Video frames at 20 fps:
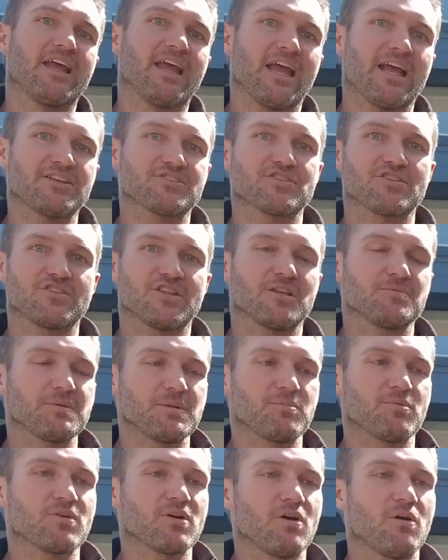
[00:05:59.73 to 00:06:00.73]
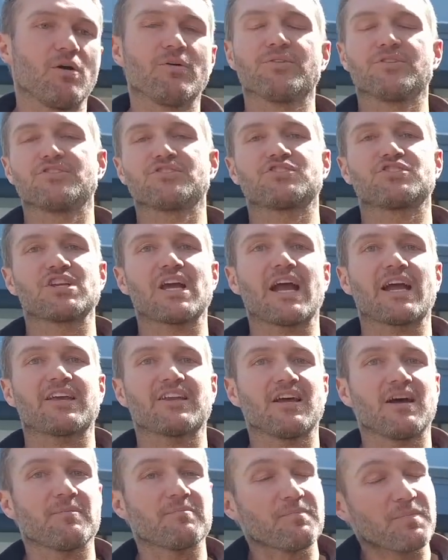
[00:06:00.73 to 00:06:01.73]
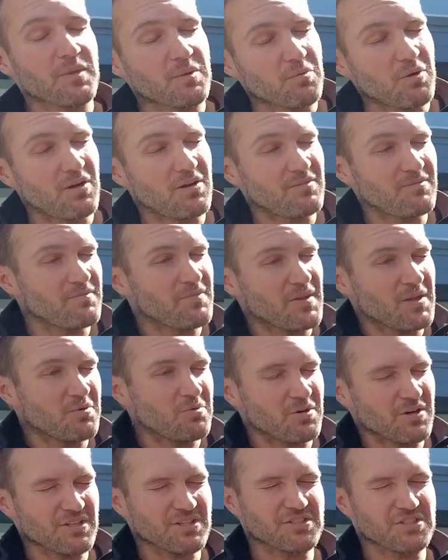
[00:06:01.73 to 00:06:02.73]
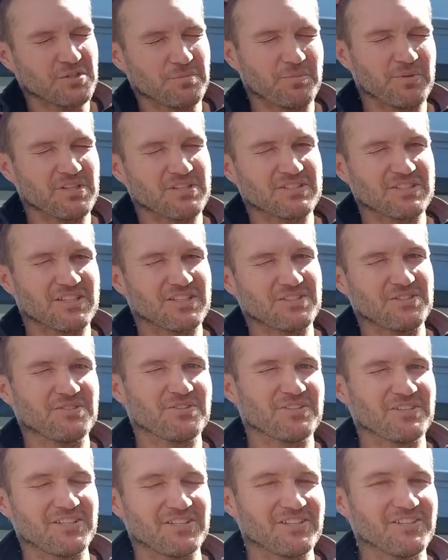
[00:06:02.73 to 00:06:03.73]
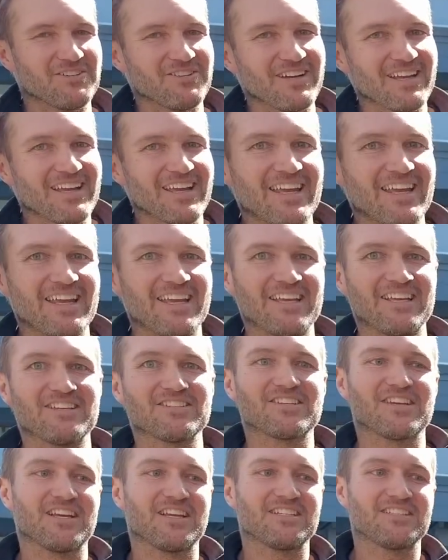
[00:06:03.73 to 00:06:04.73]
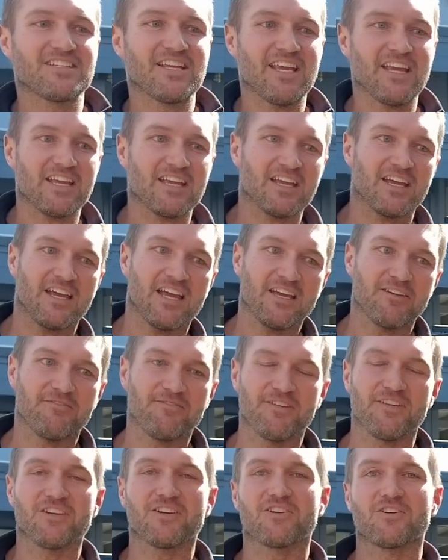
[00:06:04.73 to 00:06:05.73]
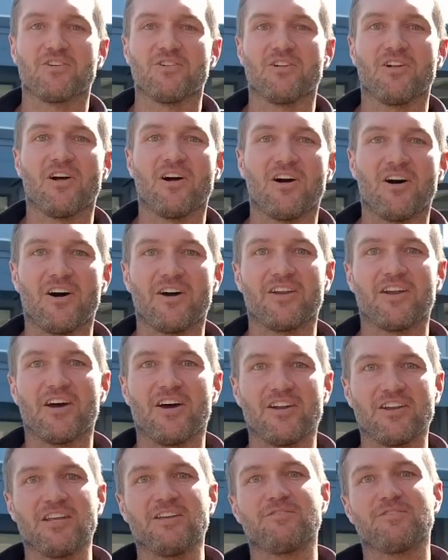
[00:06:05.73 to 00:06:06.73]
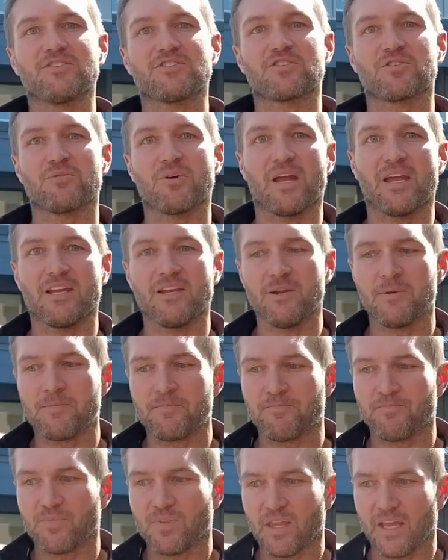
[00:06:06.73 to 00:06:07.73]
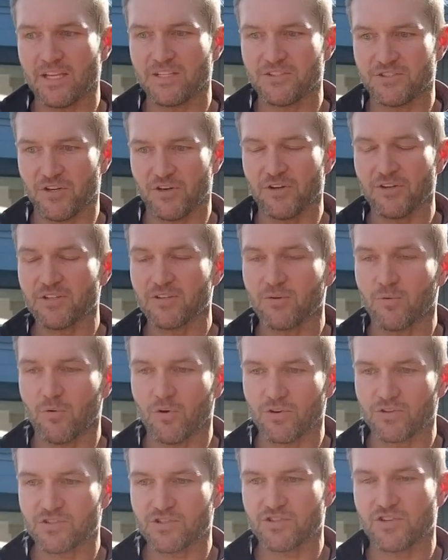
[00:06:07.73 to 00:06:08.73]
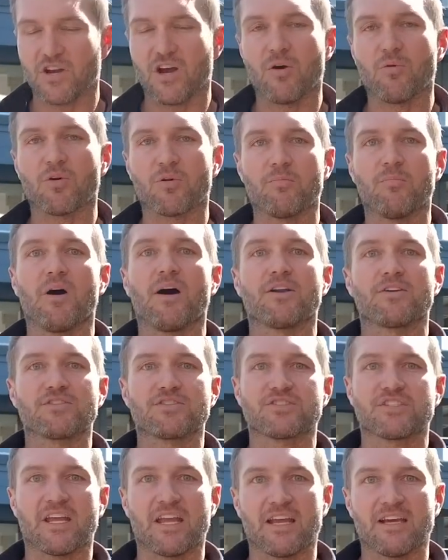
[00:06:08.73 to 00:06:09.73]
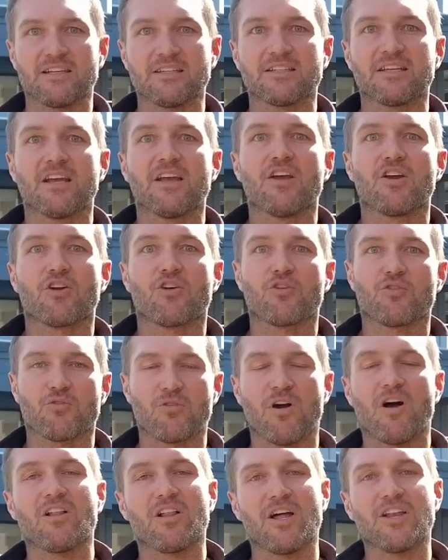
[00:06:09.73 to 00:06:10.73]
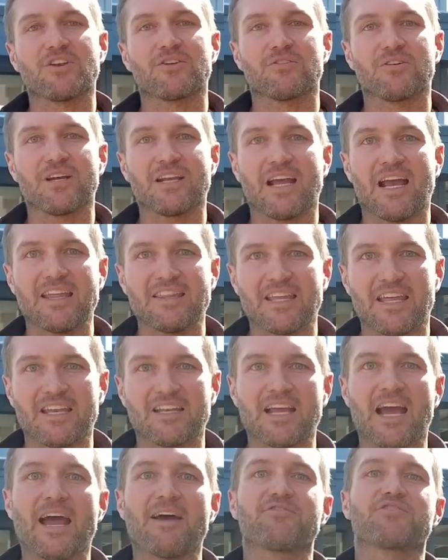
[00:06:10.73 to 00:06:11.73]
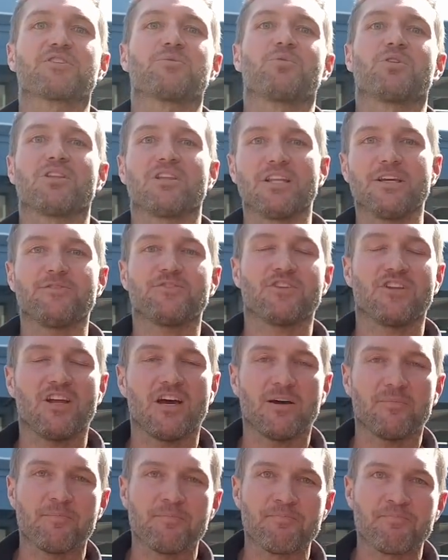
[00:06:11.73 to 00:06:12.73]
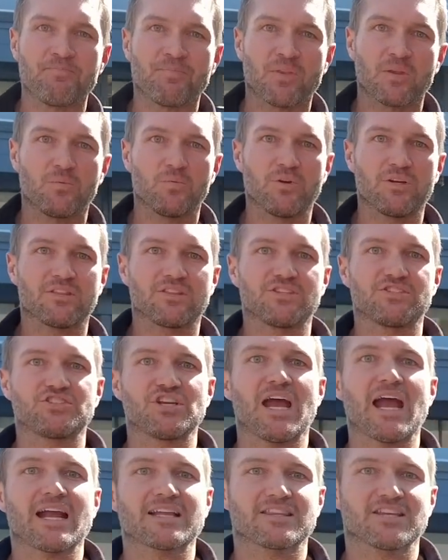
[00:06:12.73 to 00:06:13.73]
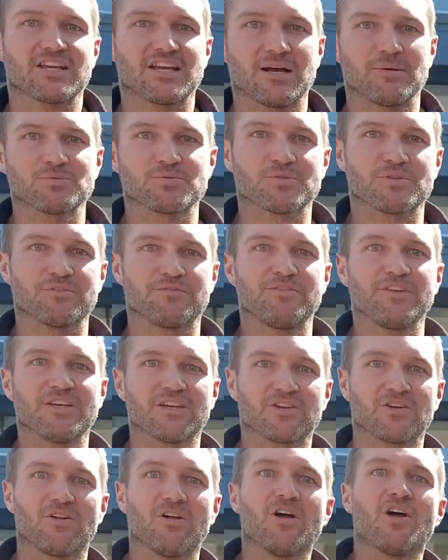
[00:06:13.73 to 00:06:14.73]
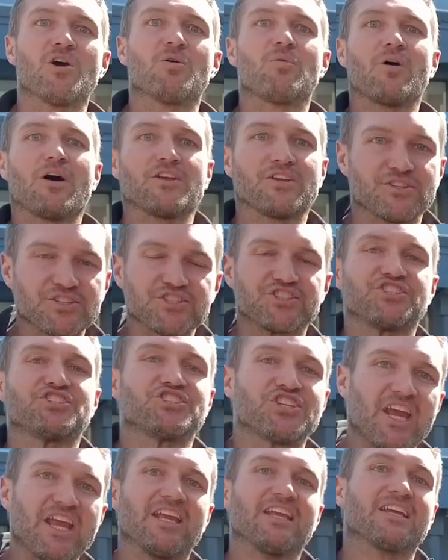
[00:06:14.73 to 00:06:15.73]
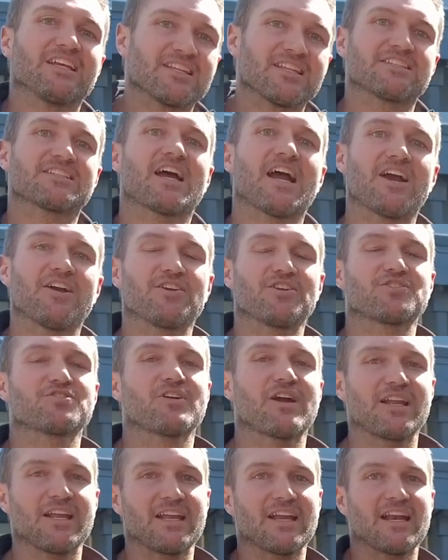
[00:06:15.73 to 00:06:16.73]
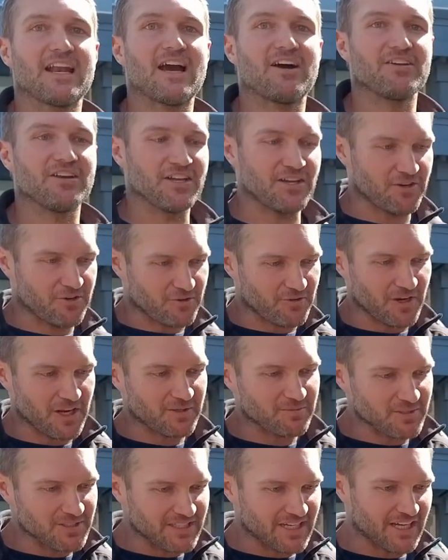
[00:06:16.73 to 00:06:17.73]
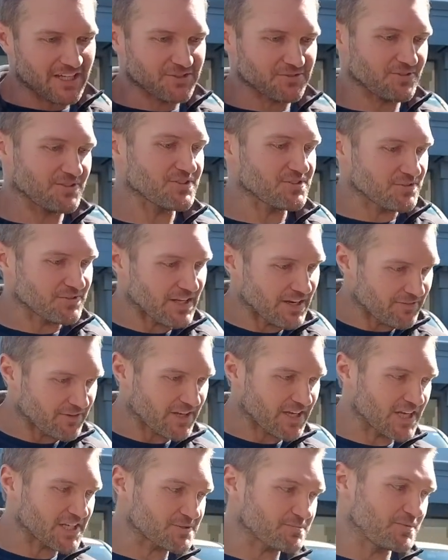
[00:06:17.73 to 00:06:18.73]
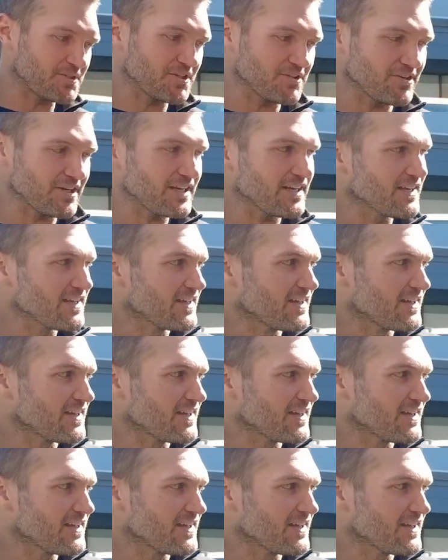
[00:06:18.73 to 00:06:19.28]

And so then people go, oh, you just jack it up. Well, one of the stupidest things you can do is take a vehicle on uneven terrain, like dirt or snow or mud or sand, crawl under it, and then have someone lift it up with the jack that comes with the vehicle while you're shaking the tire to try to get it out. Incredibly dangerous. You'll never catch me do it.